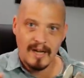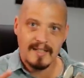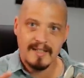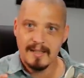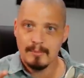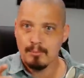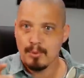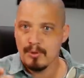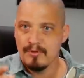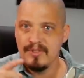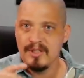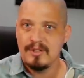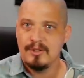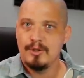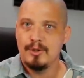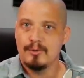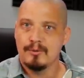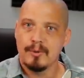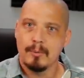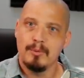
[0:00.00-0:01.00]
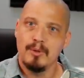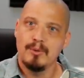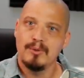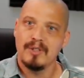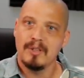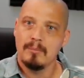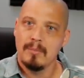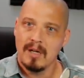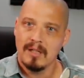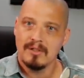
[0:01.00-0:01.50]
I can prevent you from
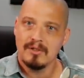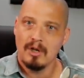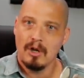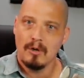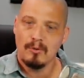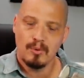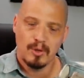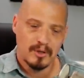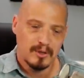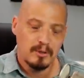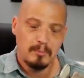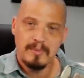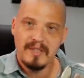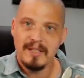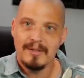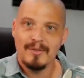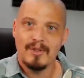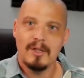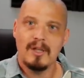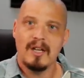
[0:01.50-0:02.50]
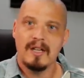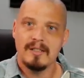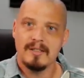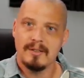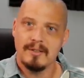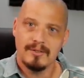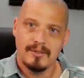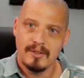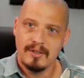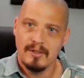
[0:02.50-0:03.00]
using my software. It'll be in the
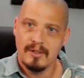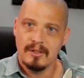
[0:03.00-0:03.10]
license.